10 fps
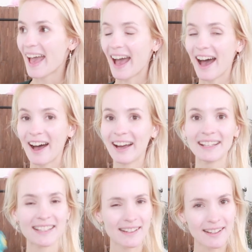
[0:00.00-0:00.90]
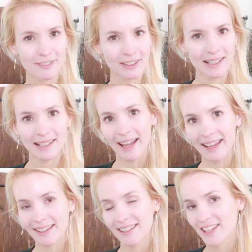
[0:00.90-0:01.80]
Uh, he did not really
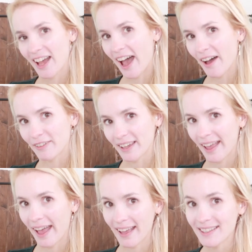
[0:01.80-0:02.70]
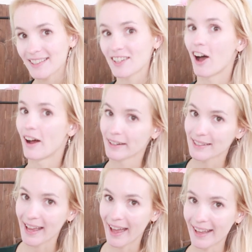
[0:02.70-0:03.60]
like to have like hats on
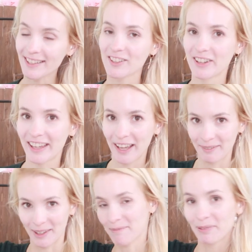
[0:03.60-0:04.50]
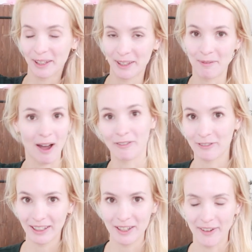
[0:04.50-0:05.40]
his head, so he kept like pulling them off
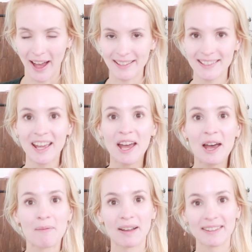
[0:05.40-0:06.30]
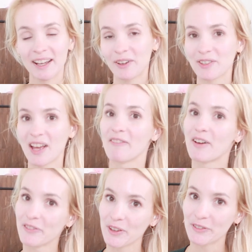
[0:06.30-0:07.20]
really fast. But I think I also have
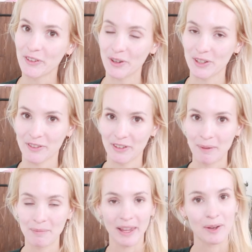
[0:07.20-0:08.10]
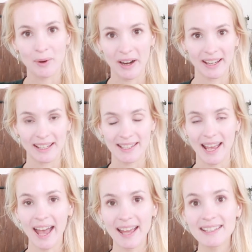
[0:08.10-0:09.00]
a few photos of him like wearing his
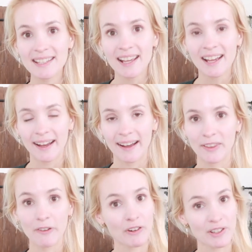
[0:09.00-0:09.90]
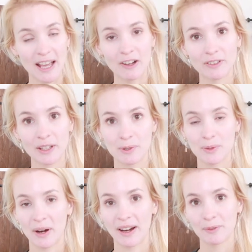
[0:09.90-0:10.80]
hat. Uh, the first outfit he
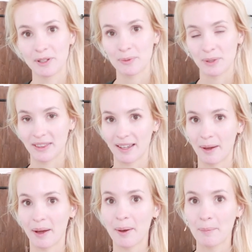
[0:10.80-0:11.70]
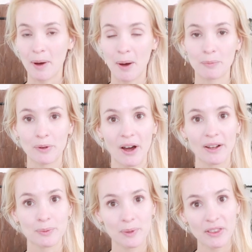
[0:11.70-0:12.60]
was wearing was what the mom
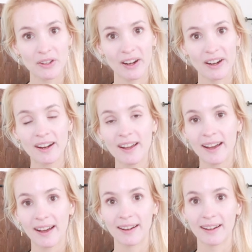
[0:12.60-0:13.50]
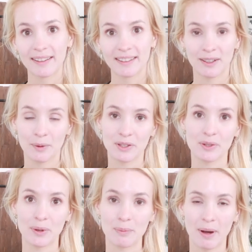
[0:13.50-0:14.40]
brought with her. Uh, the other
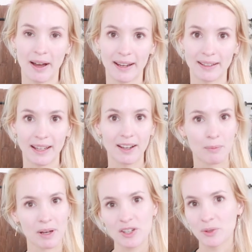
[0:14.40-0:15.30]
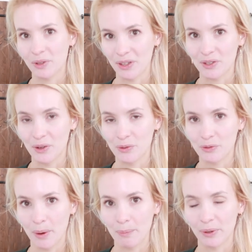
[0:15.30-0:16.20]
ones were mine in combination with his own
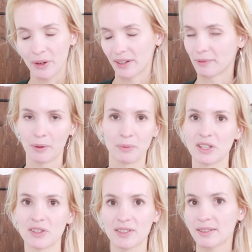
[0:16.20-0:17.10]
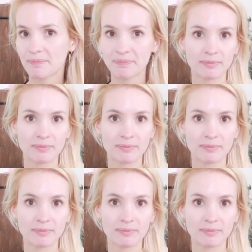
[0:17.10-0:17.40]
romper and well, we just